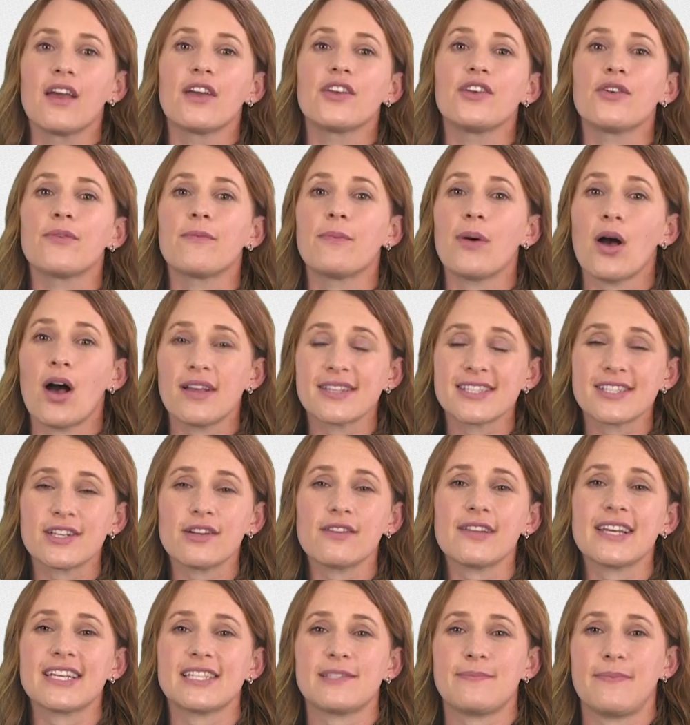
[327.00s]
Your personal
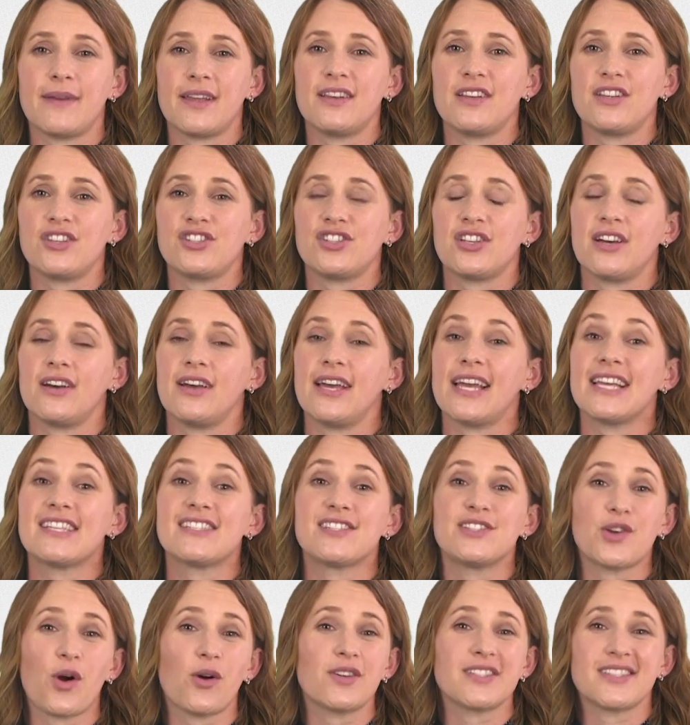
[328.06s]
expenditure is
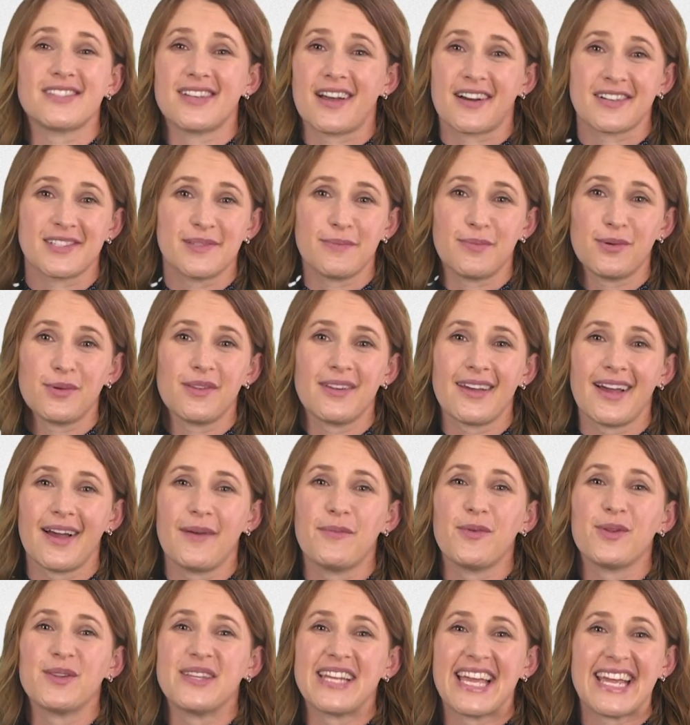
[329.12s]
not deductible and
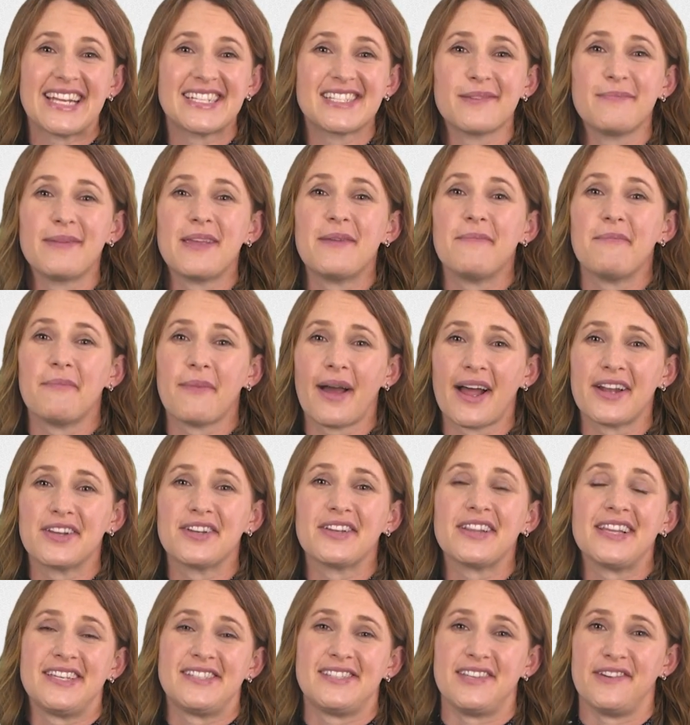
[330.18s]
will need to be
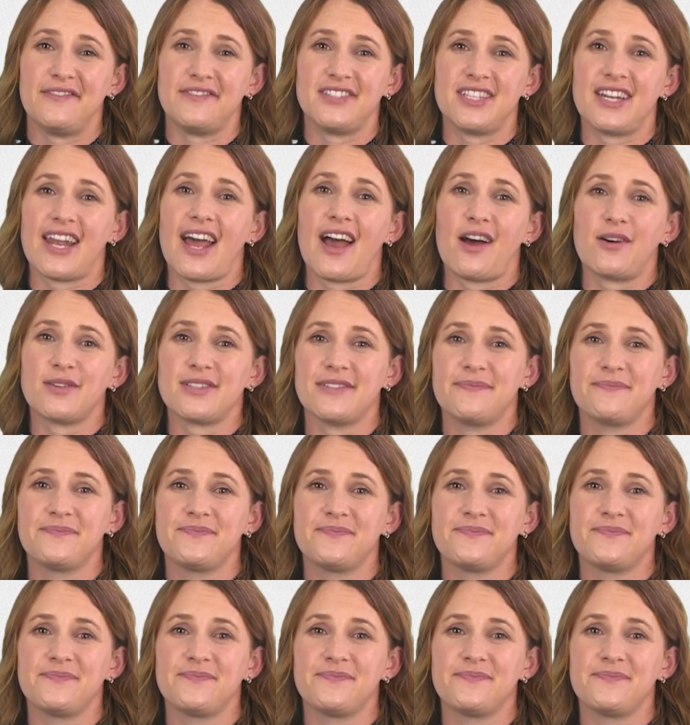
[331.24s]
manually sifted out.